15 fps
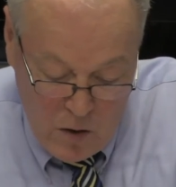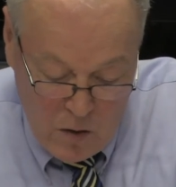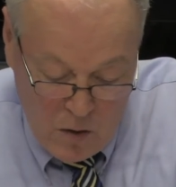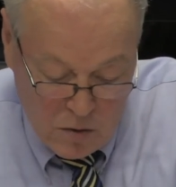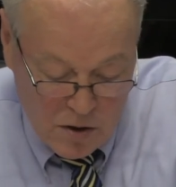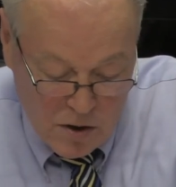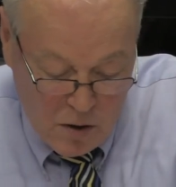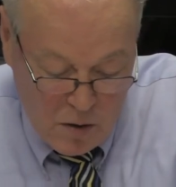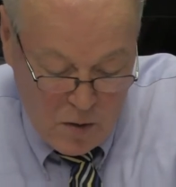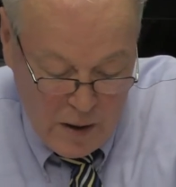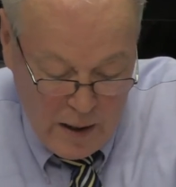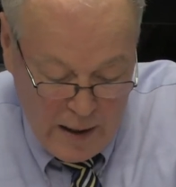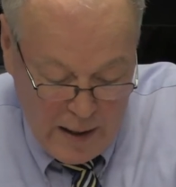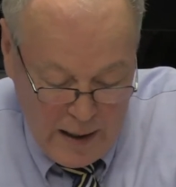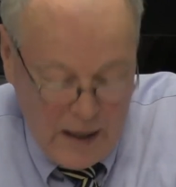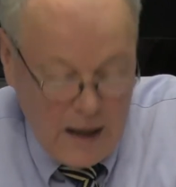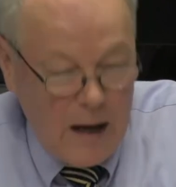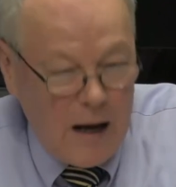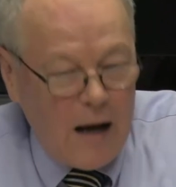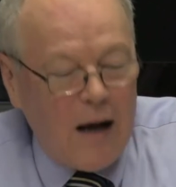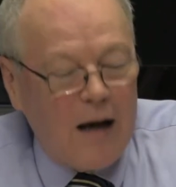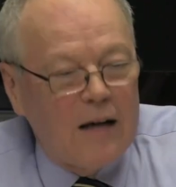Also,
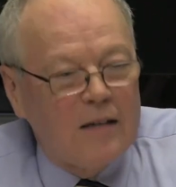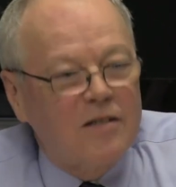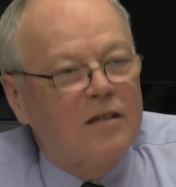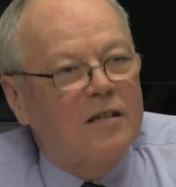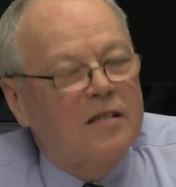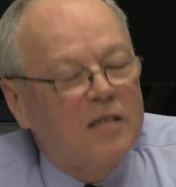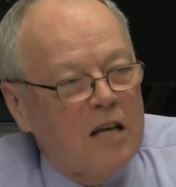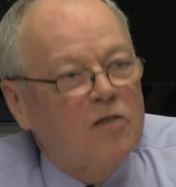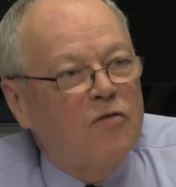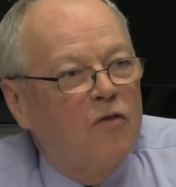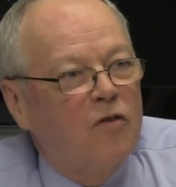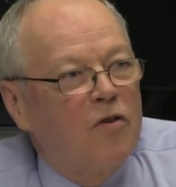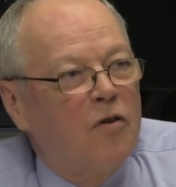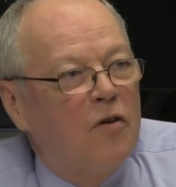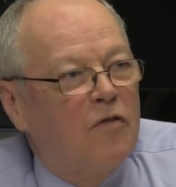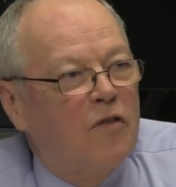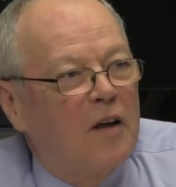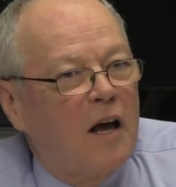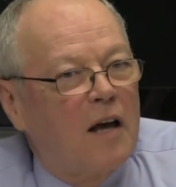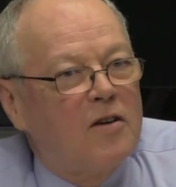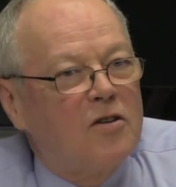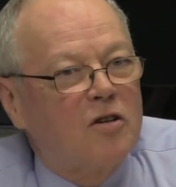successful
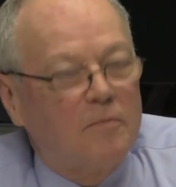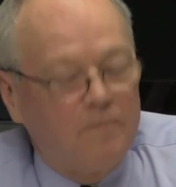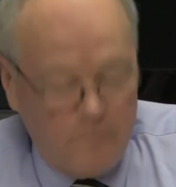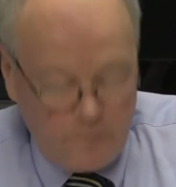unification,